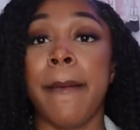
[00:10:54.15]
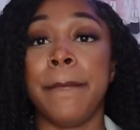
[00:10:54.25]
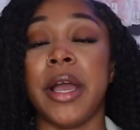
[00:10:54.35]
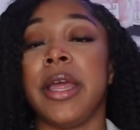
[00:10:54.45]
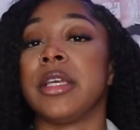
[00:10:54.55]

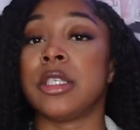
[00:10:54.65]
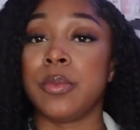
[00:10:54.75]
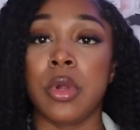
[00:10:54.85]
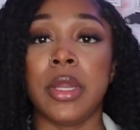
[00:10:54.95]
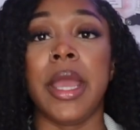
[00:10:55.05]
But
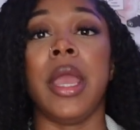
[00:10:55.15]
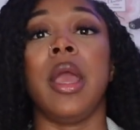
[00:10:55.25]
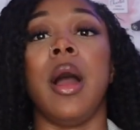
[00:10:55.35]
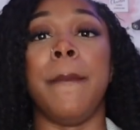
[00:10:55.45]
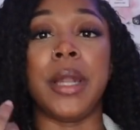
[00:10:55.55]

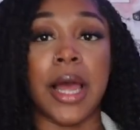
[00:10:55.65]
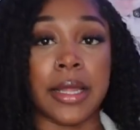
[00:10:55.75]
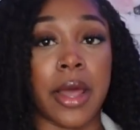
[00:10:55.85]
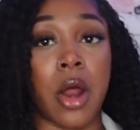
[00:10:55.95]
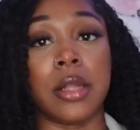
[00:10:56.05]
exfoliate, apply
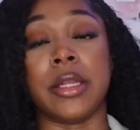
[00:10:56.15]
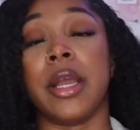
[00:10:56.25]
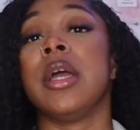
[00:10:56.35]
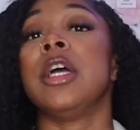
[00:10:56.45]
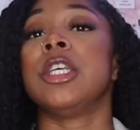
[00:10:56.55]
that on
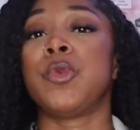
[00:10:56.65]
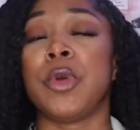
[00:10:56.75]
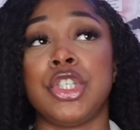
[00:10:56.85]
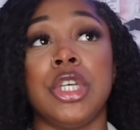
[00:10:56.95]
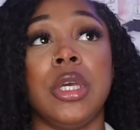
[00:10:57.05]
there.
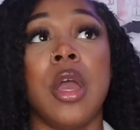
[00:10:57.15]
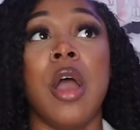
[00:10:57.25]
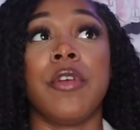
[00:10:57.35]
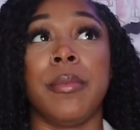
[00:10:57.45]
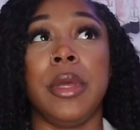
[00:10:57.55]
Especially
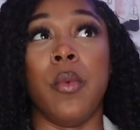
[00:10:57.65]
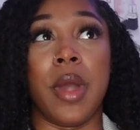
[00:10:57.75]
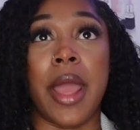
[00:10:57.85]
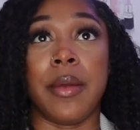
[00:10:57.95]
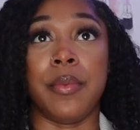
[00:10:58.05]
for me, when
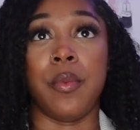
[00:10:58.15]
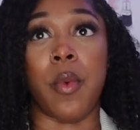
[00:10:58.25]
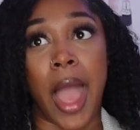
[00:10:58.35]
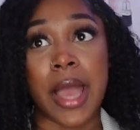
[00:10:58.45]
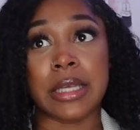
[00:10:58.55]
I
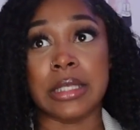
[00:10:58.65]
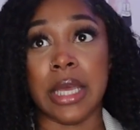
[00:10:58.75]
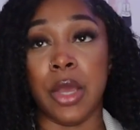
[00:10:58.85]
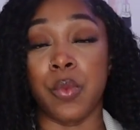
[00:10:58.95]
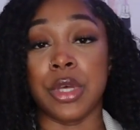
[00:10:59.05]
waxed,
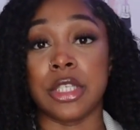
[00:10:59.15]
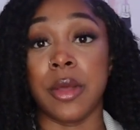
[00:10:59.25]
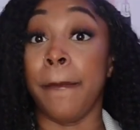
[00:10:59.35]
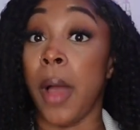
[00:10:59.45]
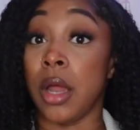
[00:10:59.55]
it was
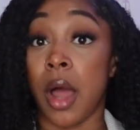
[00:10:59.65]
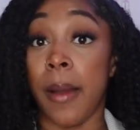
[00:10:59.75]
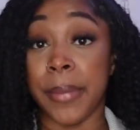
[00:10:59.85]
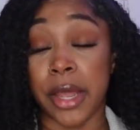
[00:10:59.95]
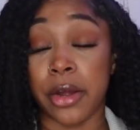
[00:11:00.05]
a
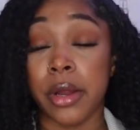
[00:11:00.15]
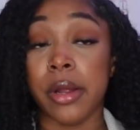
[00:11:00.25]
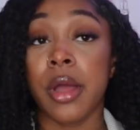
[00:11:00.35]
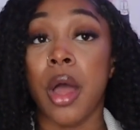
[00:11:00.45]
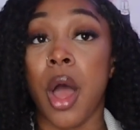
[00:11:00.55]
lot better.
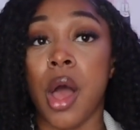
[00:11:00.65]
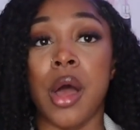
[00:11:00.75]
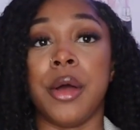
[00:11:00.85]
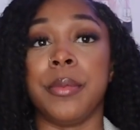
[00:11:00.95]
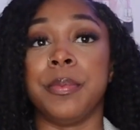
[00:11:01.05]

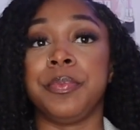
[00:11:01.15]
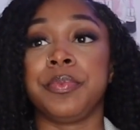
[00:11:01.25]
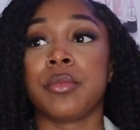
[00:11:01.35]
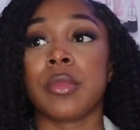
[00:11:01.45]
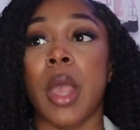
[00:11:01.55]

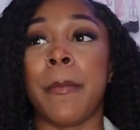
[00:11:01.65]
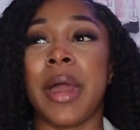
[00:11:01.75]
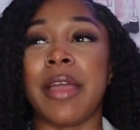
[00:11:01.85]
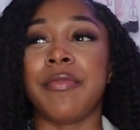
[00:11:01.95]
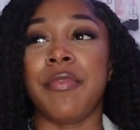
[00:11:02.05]
But
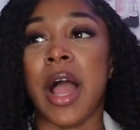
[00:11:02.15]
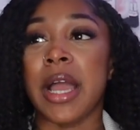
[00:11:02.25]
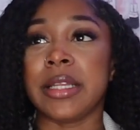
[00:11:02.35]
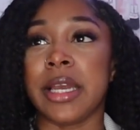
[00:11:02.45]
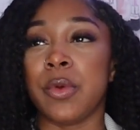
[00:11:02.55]
I
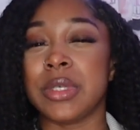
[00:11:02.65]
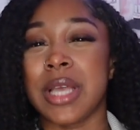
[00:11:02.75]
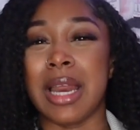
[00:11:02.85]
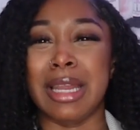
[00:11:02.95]
find that it was kind of